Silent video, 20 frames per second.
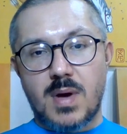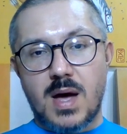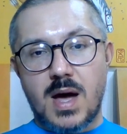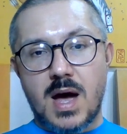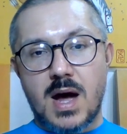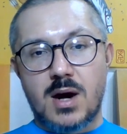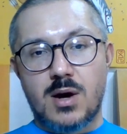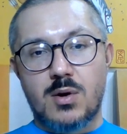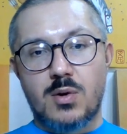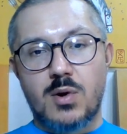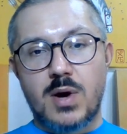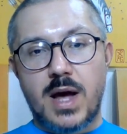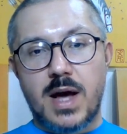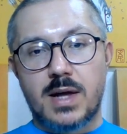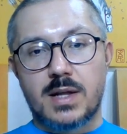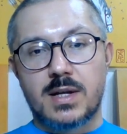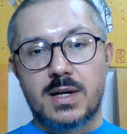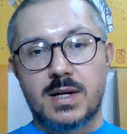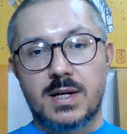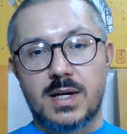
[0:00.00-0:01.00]

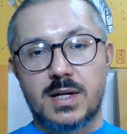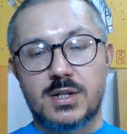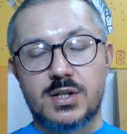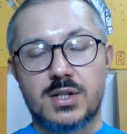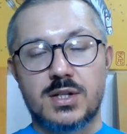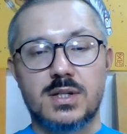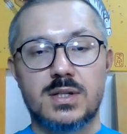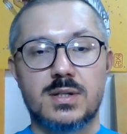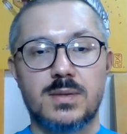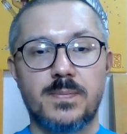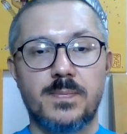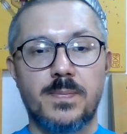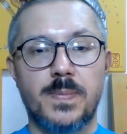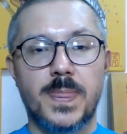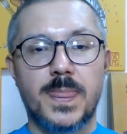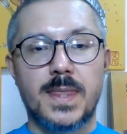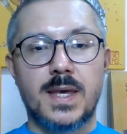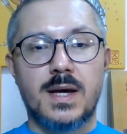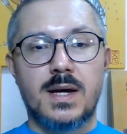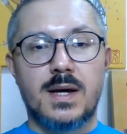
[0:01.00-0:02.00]
arrowhead connections,
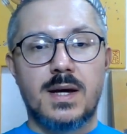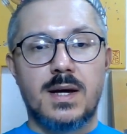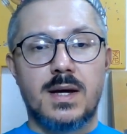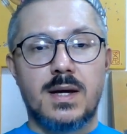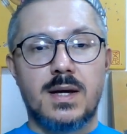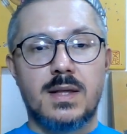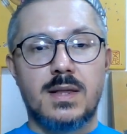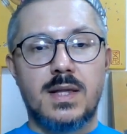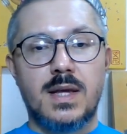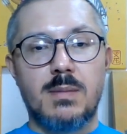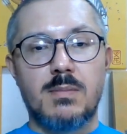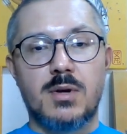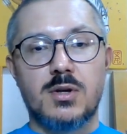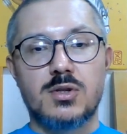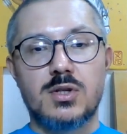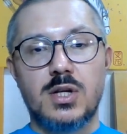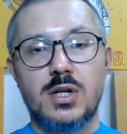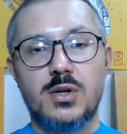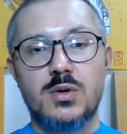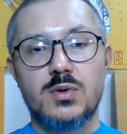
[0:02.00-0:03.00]
they
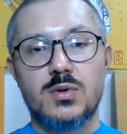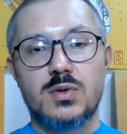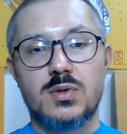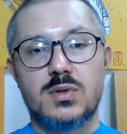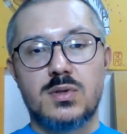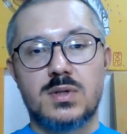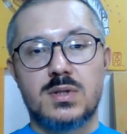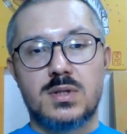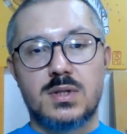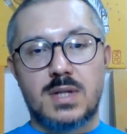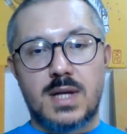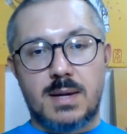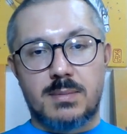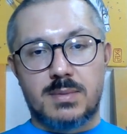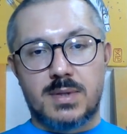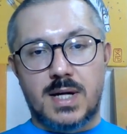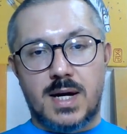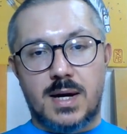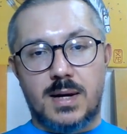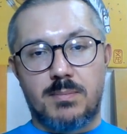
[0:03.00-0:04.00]
mostly used stem
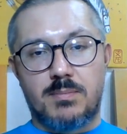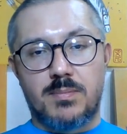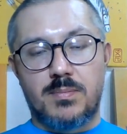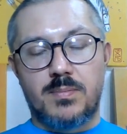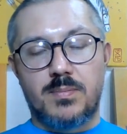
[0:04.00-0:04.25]
type.